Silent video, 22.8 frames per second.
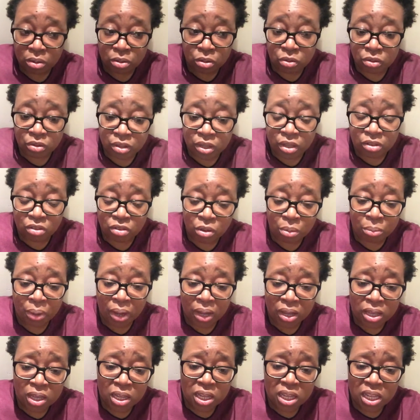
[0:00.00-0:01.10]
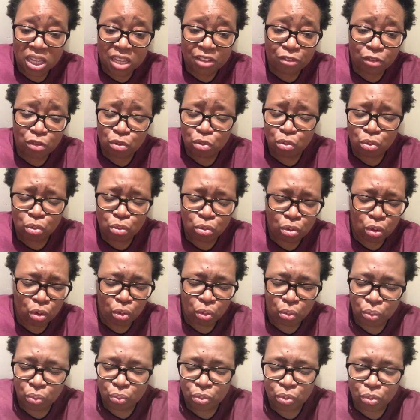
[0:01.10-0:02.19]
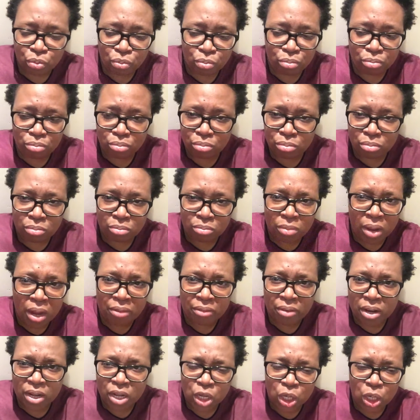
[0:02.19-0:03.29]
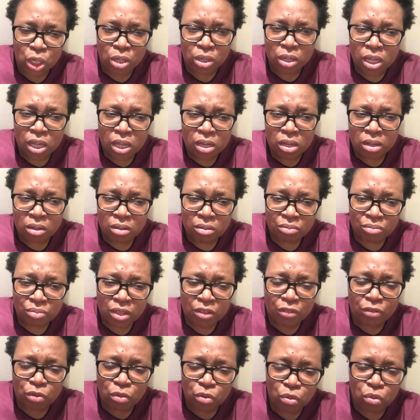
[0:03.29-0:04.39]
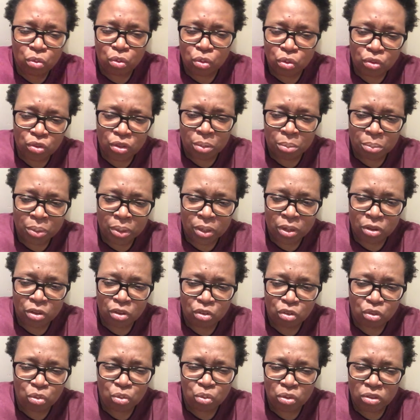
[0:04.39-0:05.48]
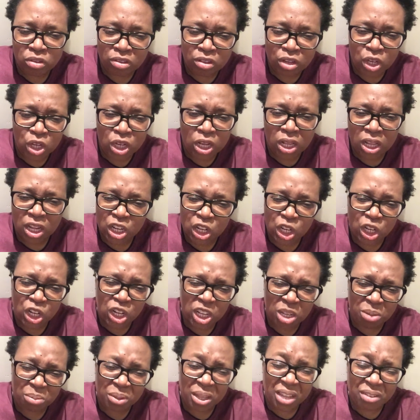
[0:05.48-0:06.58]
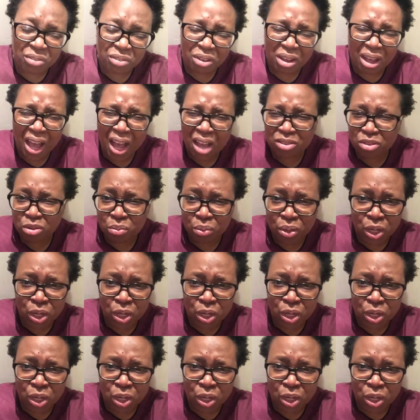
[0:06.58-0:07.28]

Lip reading: Don't say it's not mine. If you do know my relation, if you do know somebody, or you do notice a child has changed in the behavior, ask